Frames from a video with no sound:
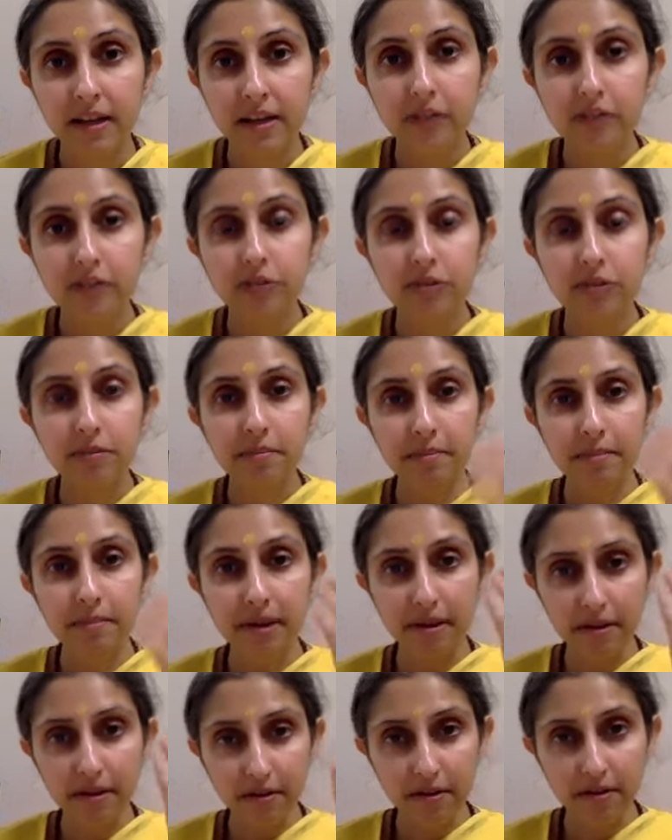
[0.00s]
So the
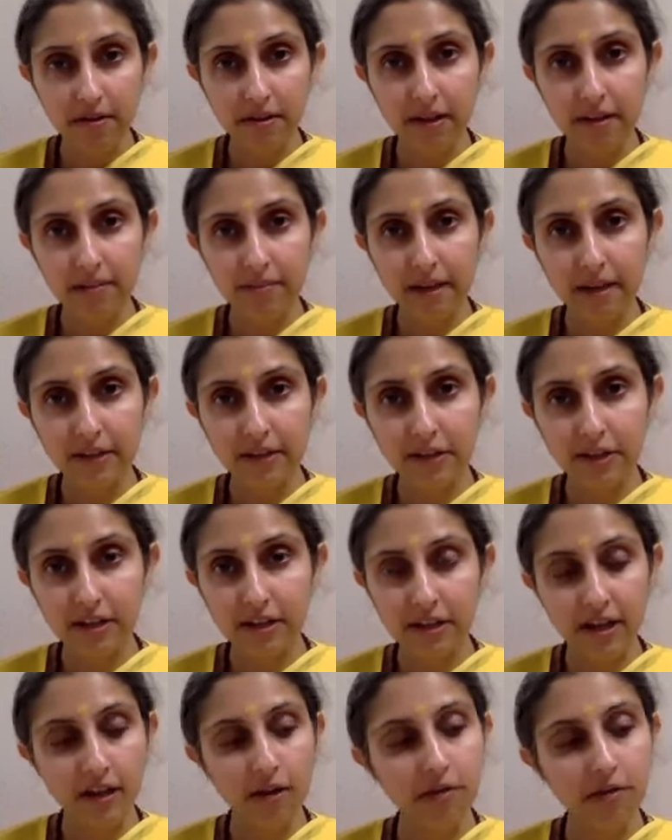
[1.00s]
mirror, imagine
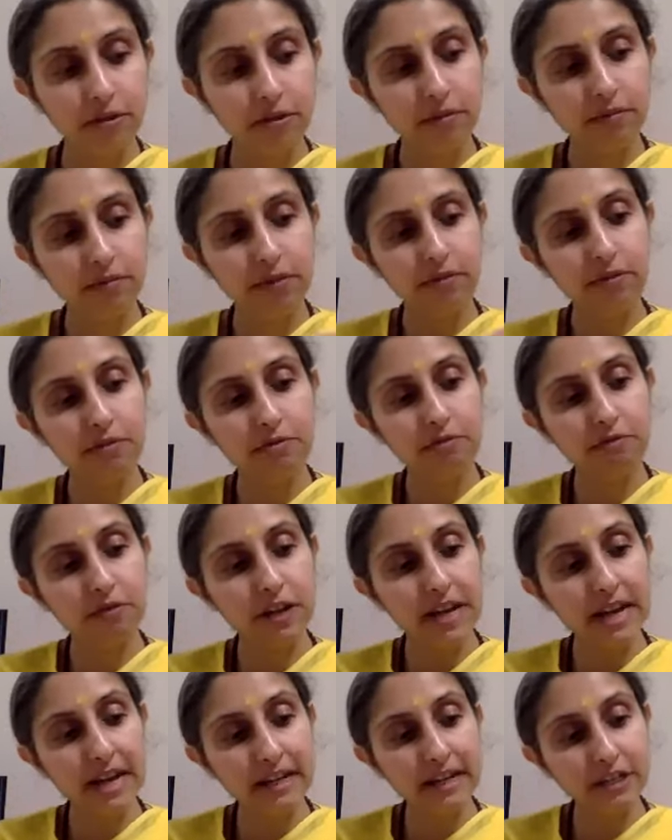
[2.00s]
now you have the
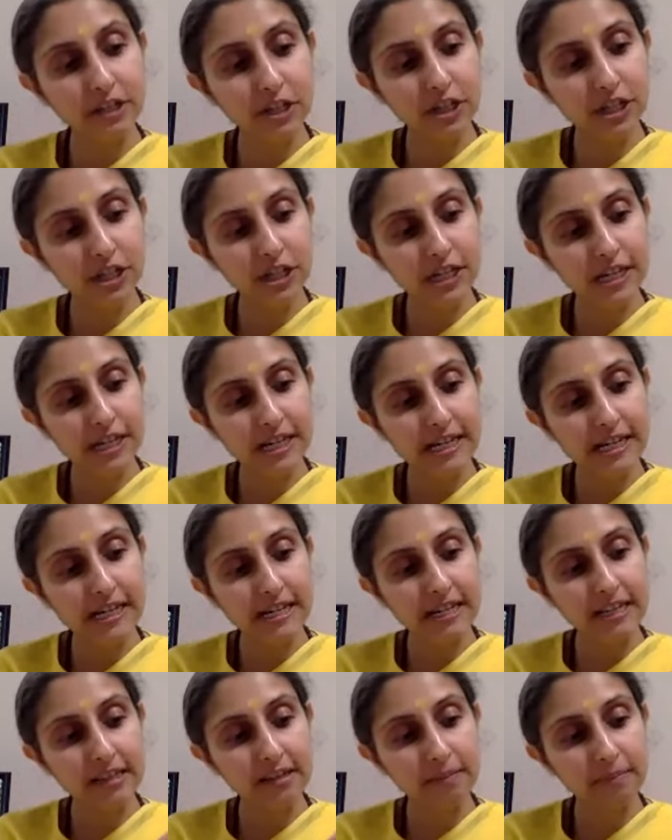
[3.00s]
reflection
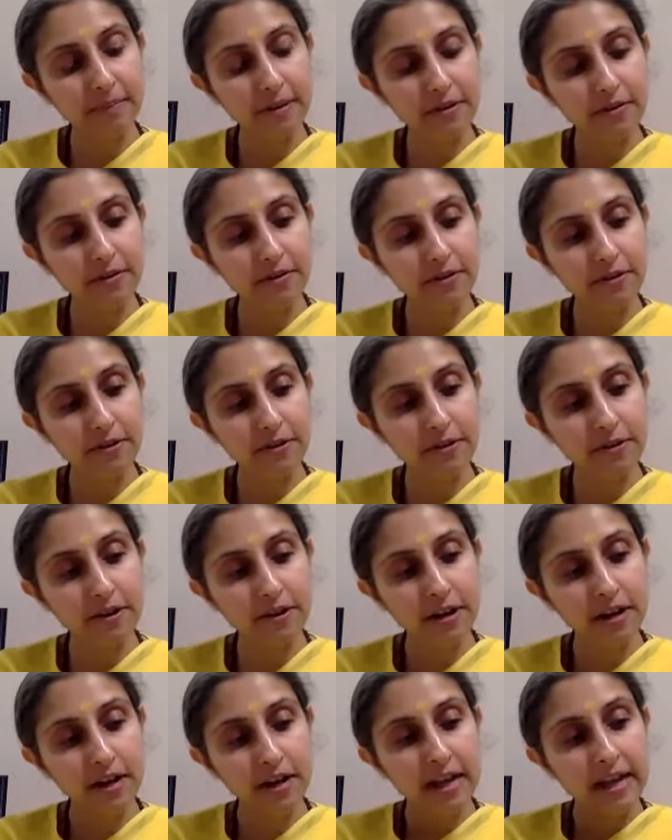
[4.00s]
in the mirror,
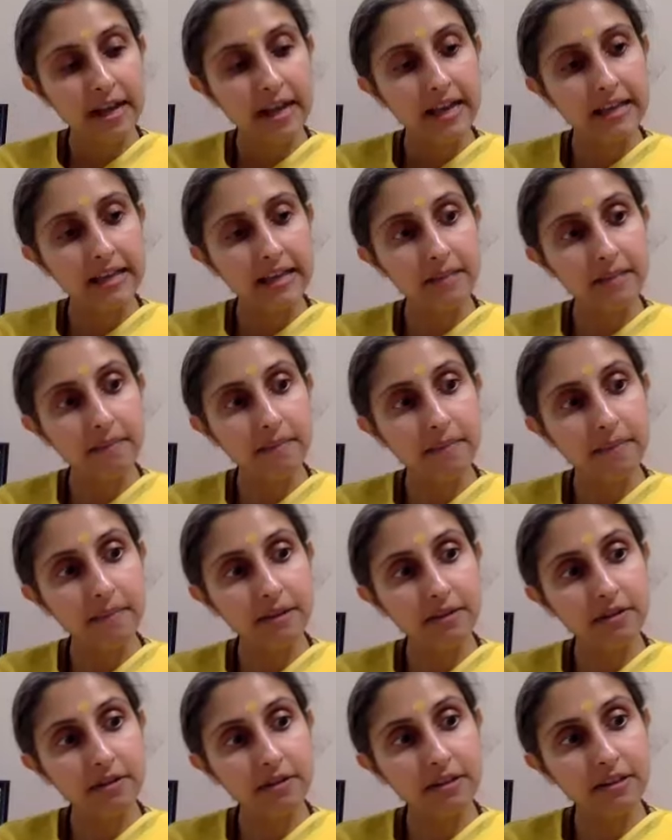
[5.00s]
and the
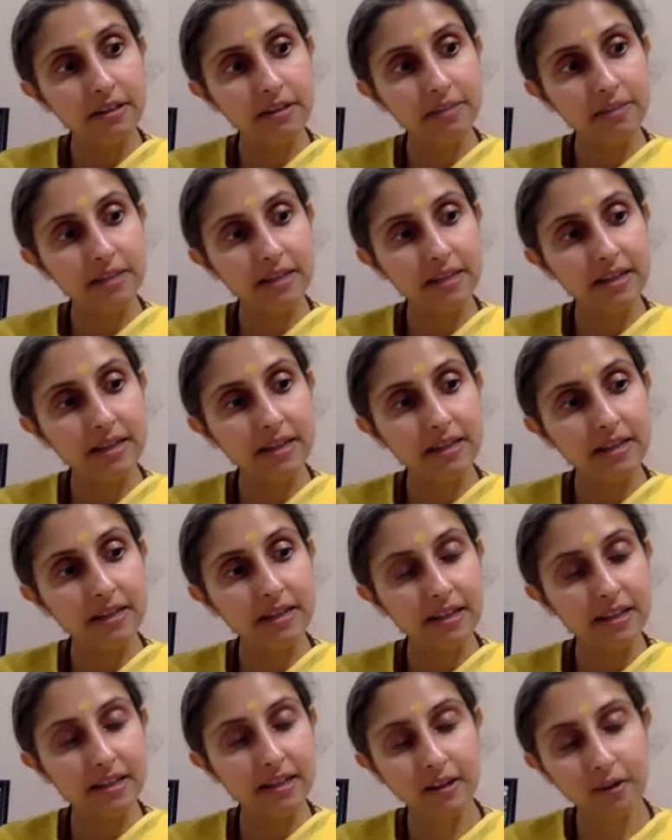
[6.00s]
mirror is being
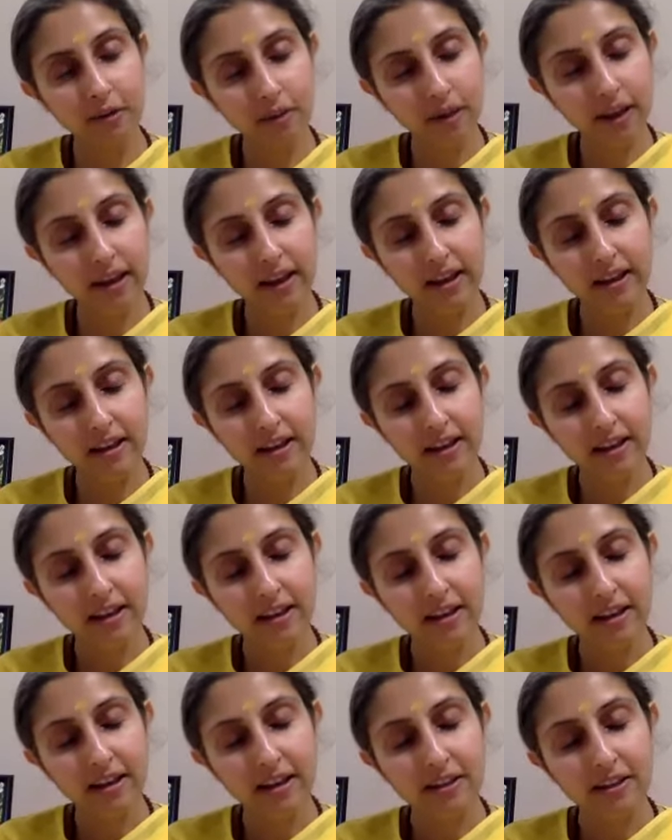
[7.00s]
taken away.
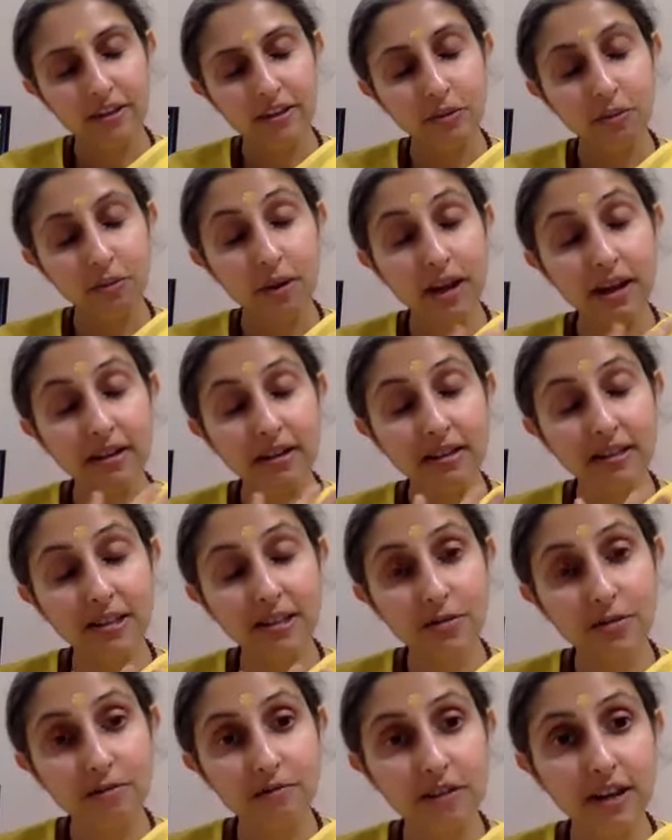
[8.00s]
So where does
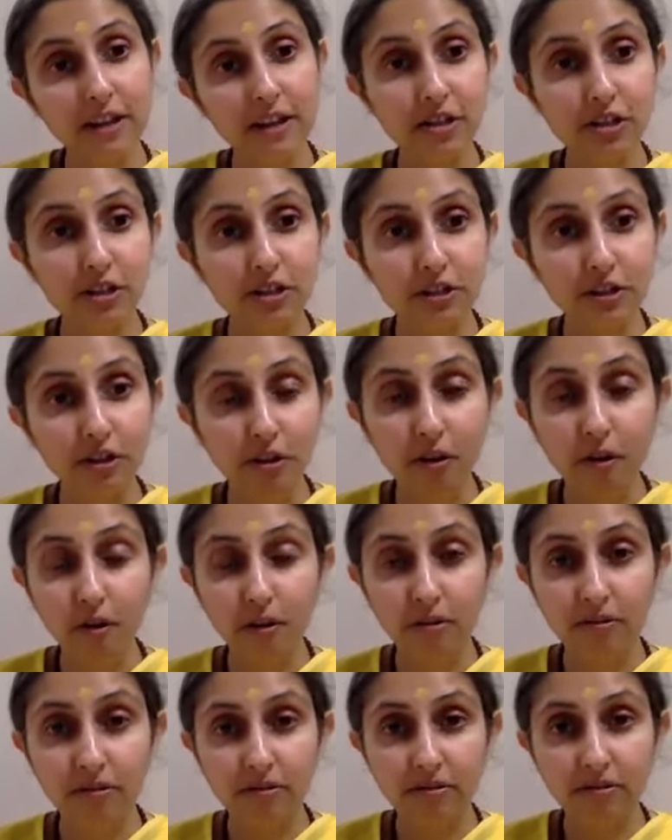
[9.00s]
the reflection
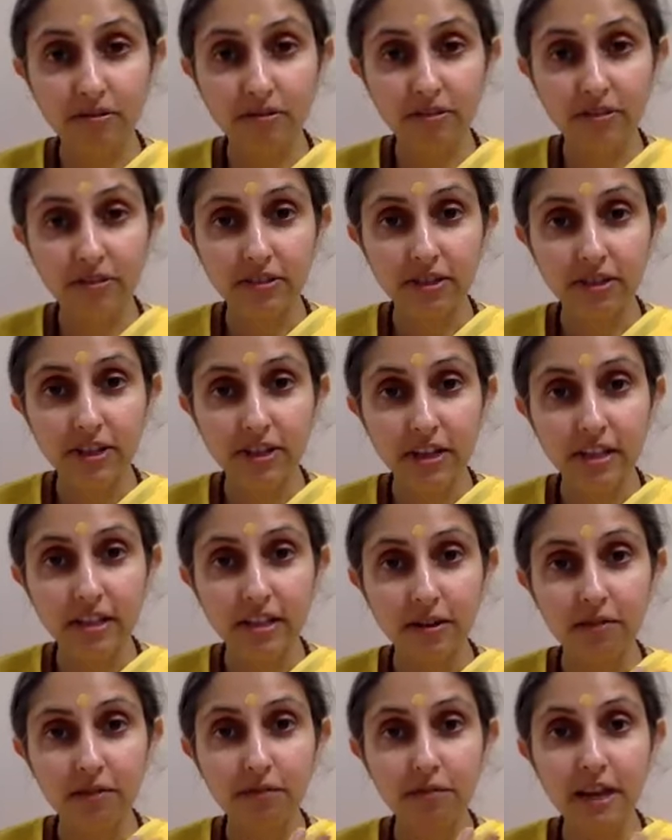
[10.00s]
go?
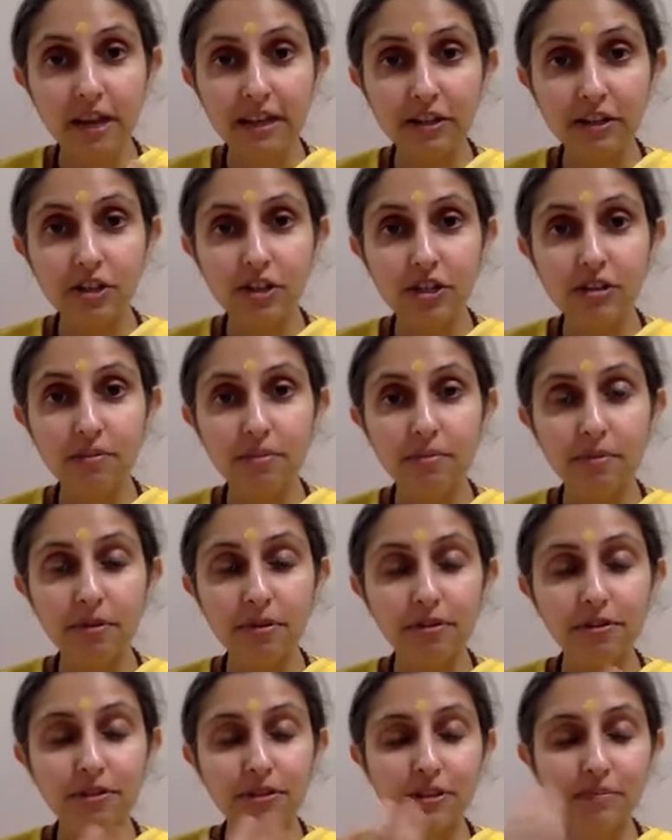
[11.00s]
The reflection
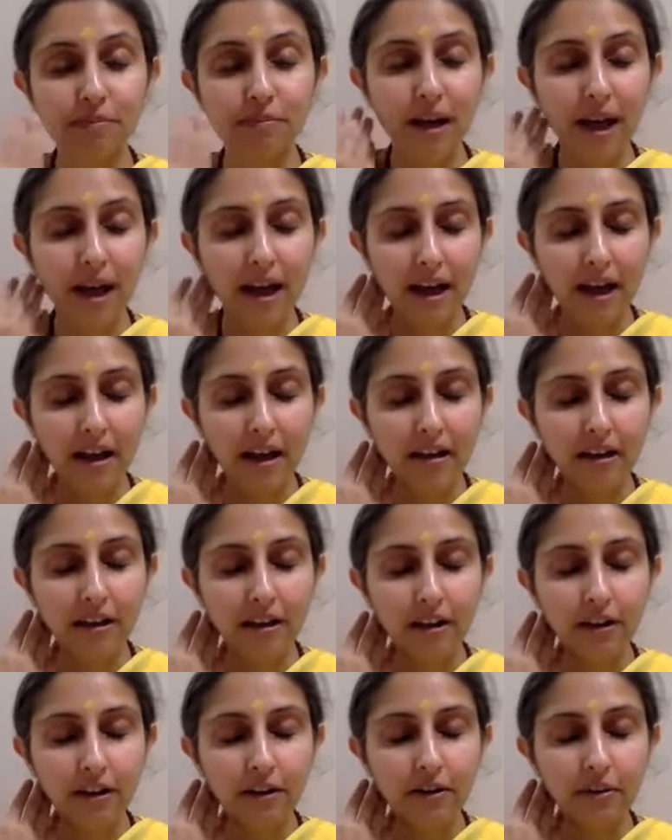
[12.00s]
merges back
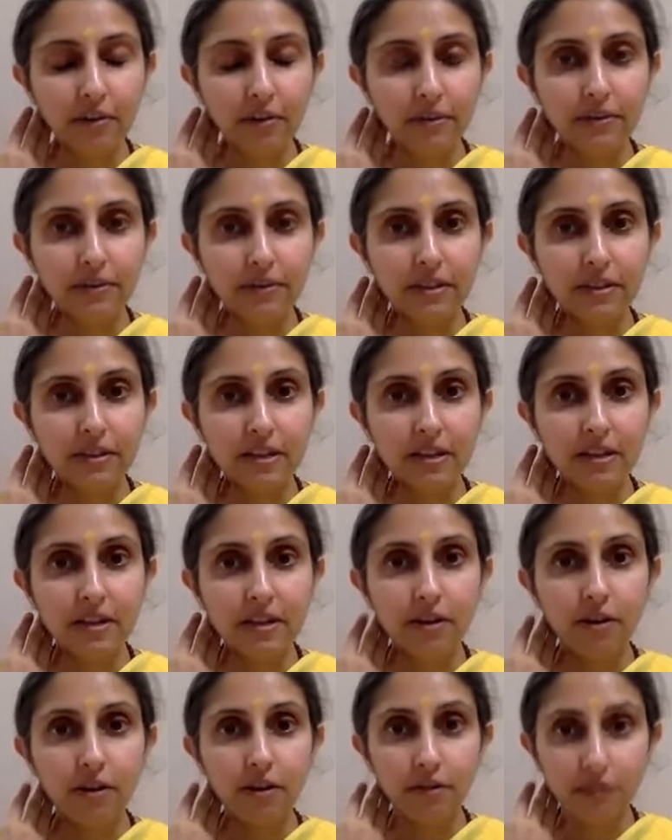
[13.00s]
with the
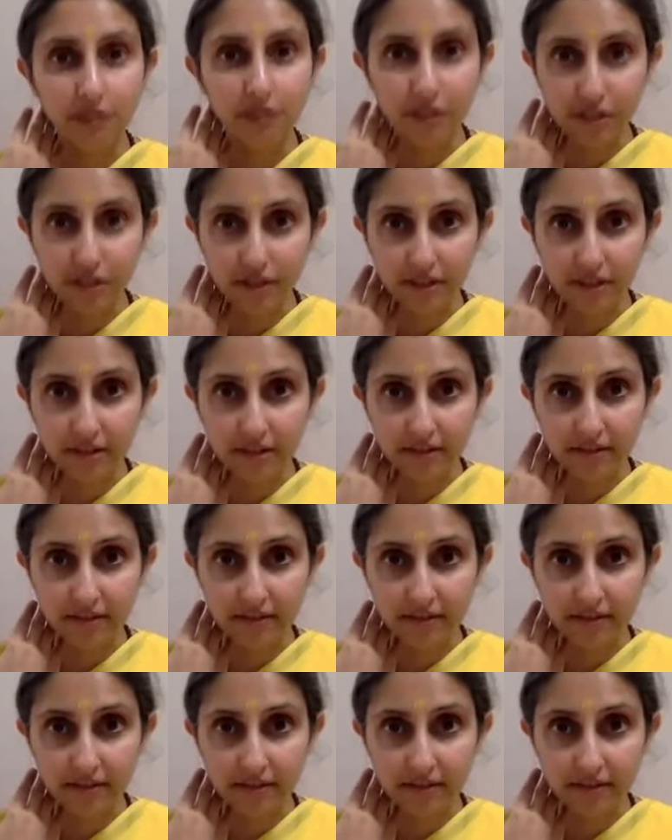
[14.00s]
original,